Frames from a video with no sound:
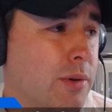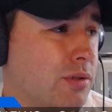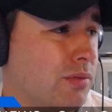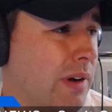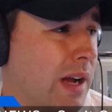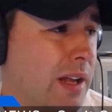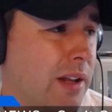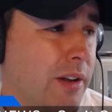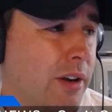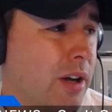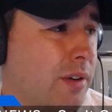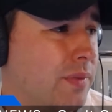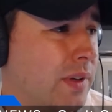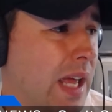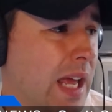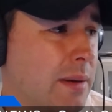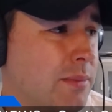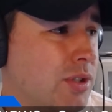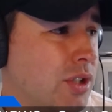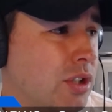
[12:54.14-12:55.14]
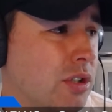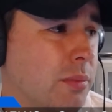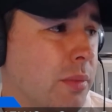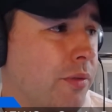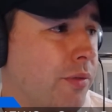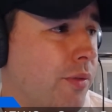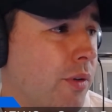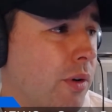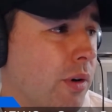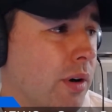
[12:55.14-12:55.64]
was rattling off names to you
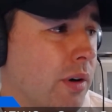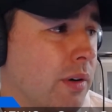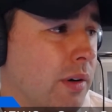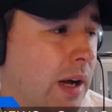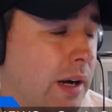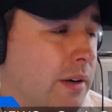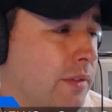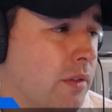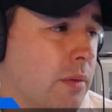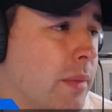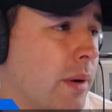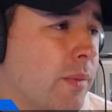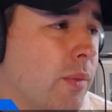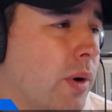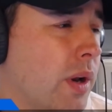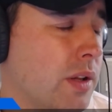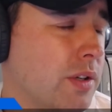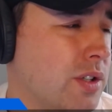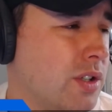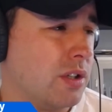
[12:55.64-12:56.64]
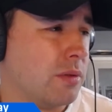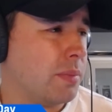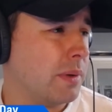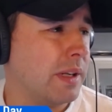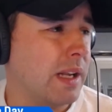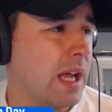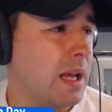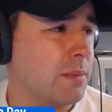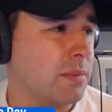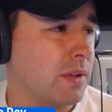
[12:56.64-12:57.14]
before. I don't even remember. What are the
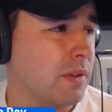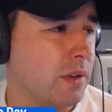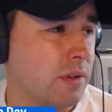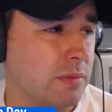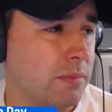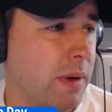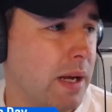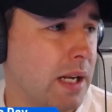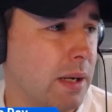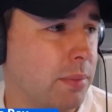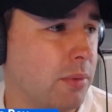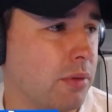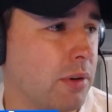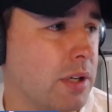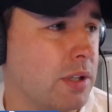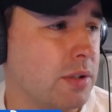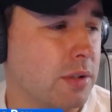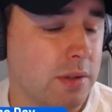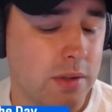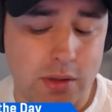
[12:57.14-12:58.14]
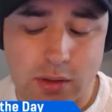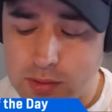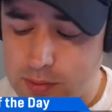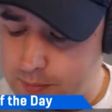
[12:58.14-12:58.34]
stupid names of those made-up creatures?